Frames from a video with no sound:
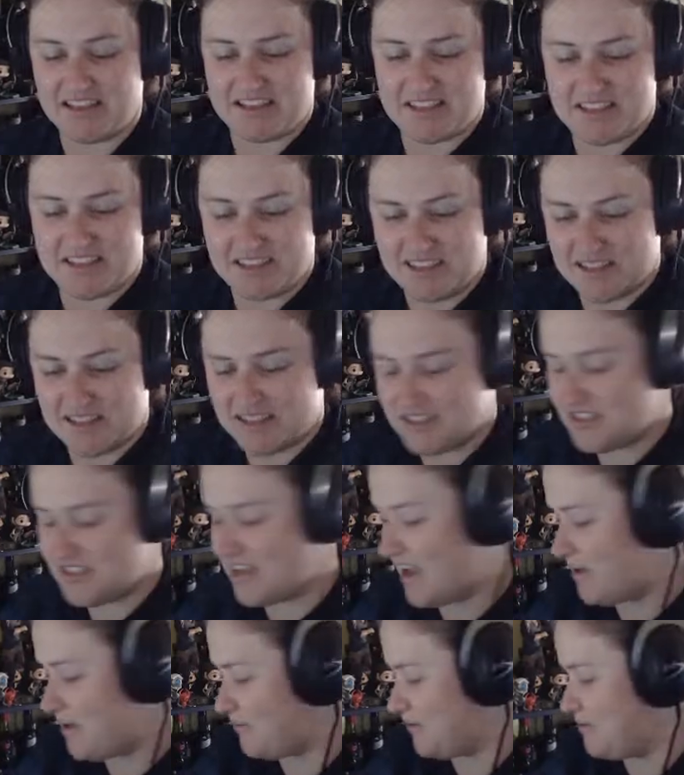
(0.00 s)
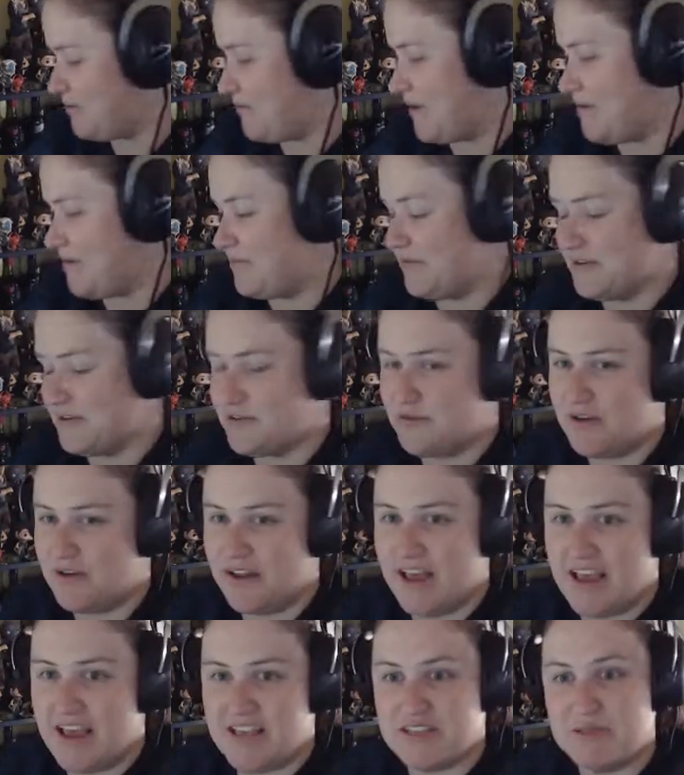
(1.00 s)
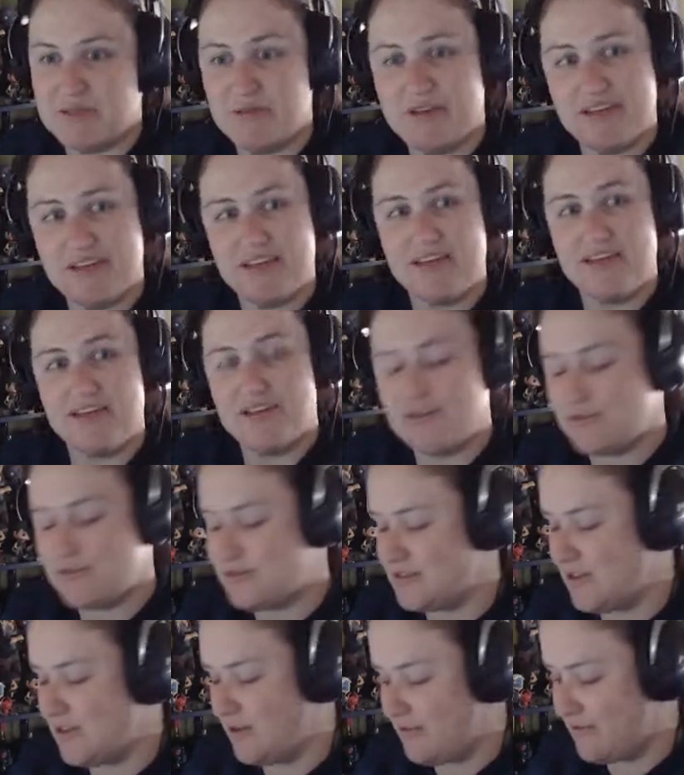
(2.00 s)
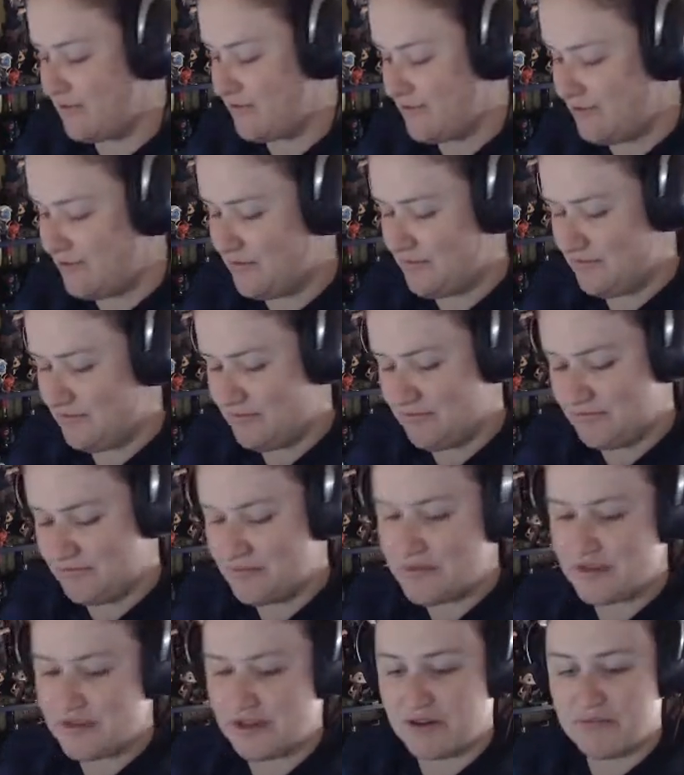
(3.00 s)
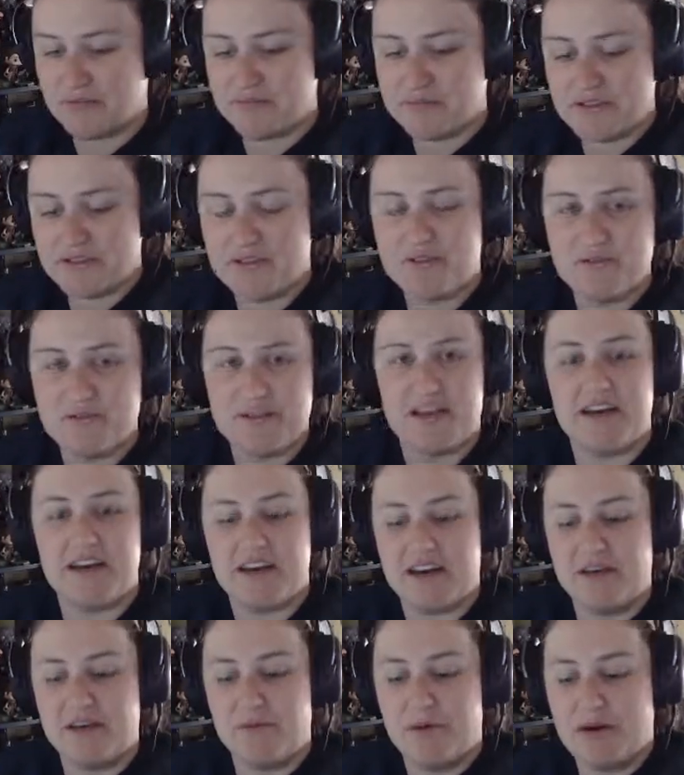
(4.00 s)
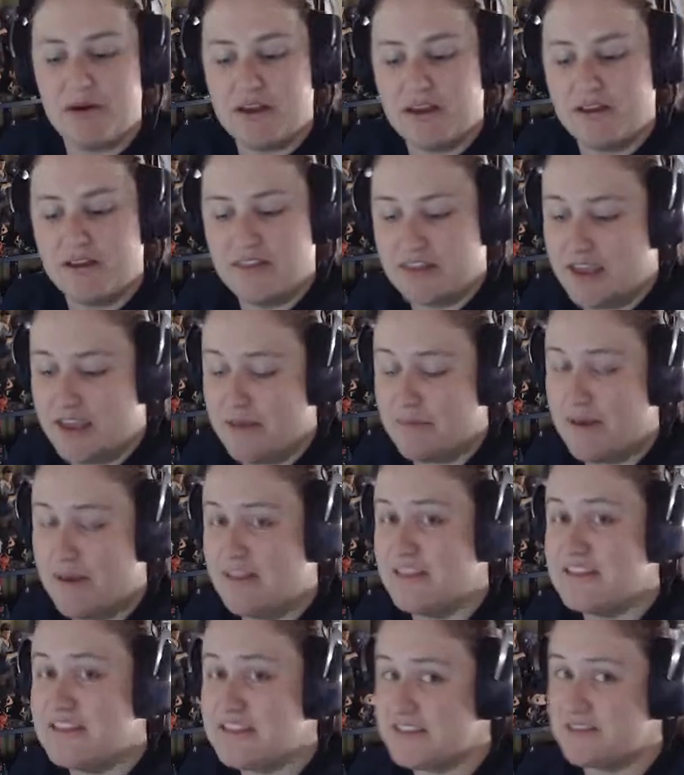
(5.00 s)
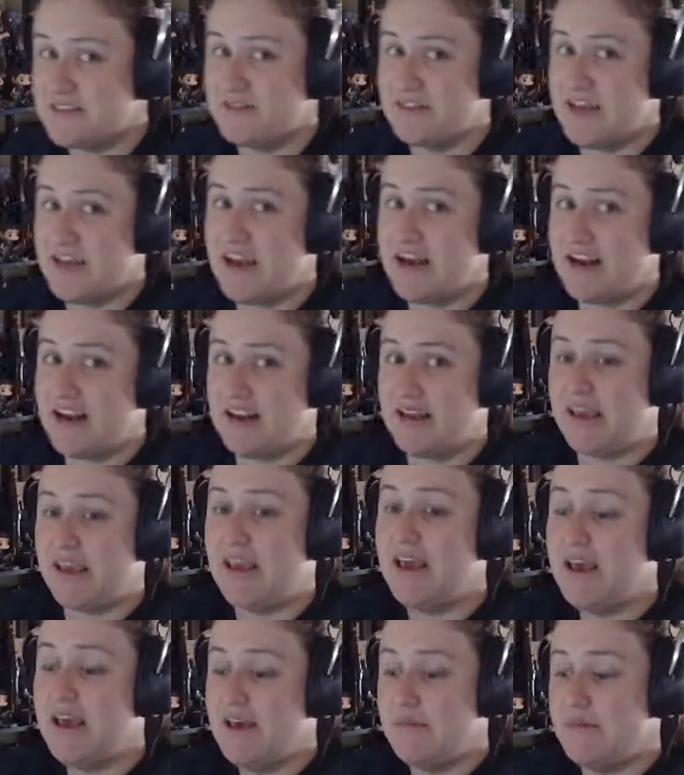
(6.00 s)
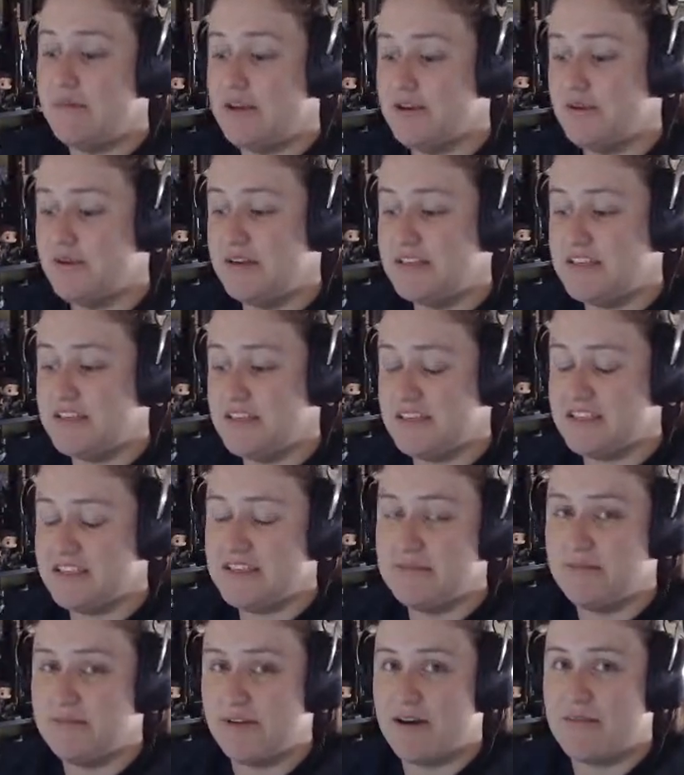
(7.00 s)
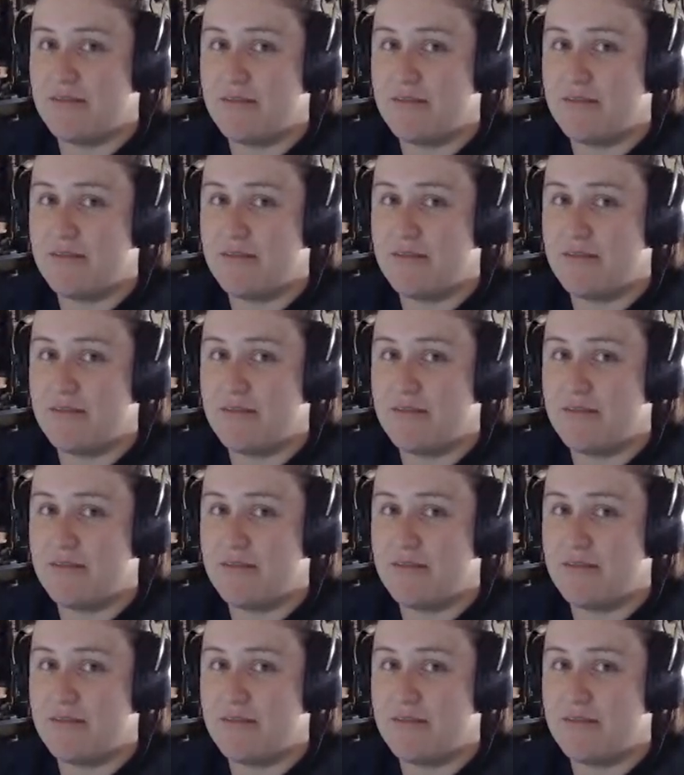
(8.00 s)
to chat with people as well as we do stuff. You know, still technically working on the campaign. This is still technically me doing D&D prep,